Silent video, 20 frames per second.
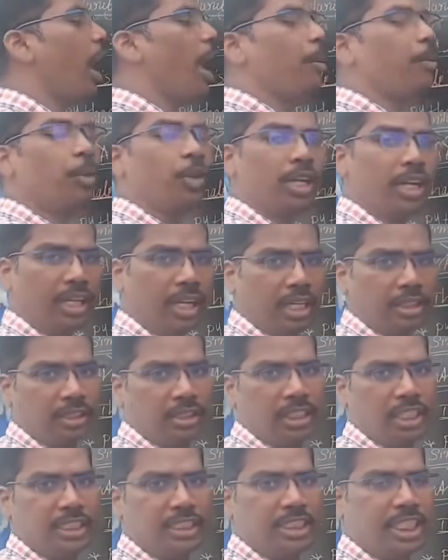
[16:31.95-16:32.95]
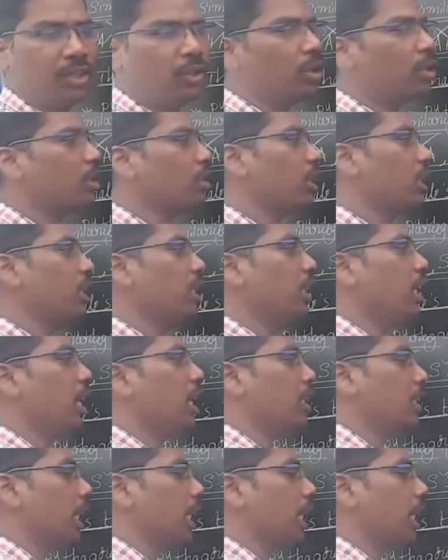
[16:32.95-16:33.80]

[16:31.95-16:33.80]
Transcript: hypotenuse is equal to the